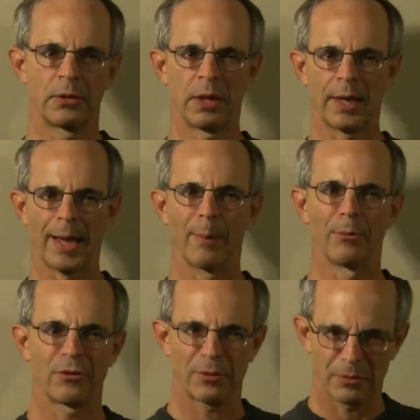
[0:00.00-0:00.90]
that
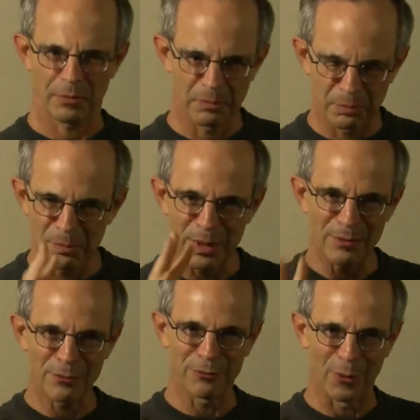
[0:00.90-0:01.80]
helps
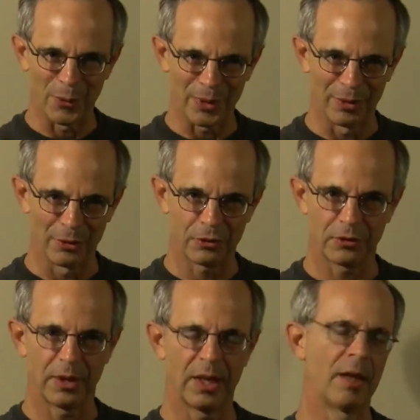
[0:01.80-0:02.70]
me
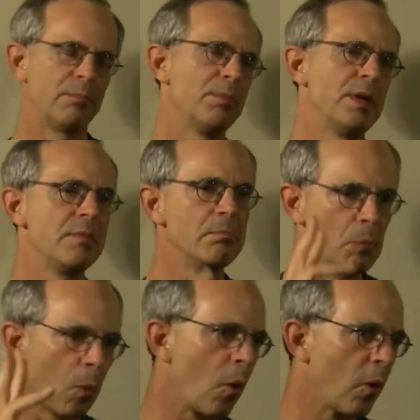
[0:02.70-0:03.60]
focus and
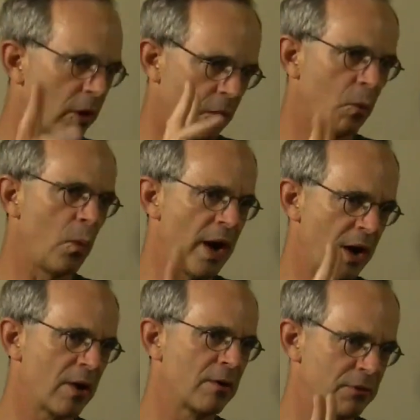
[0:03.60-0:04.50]
be more
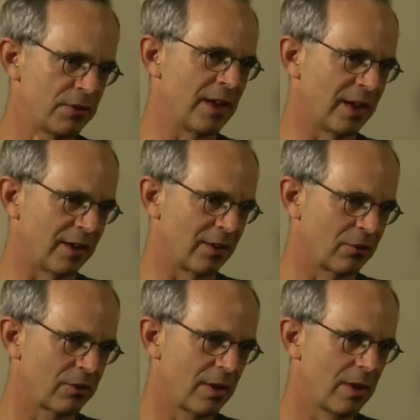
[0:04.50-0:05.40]
aware of
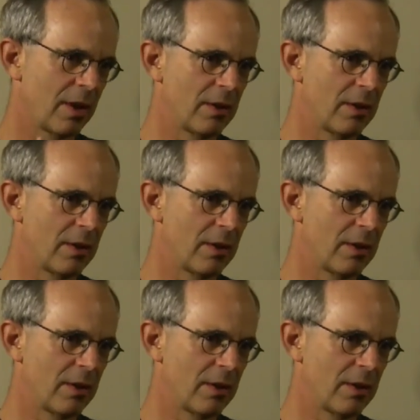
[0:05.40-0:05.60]
things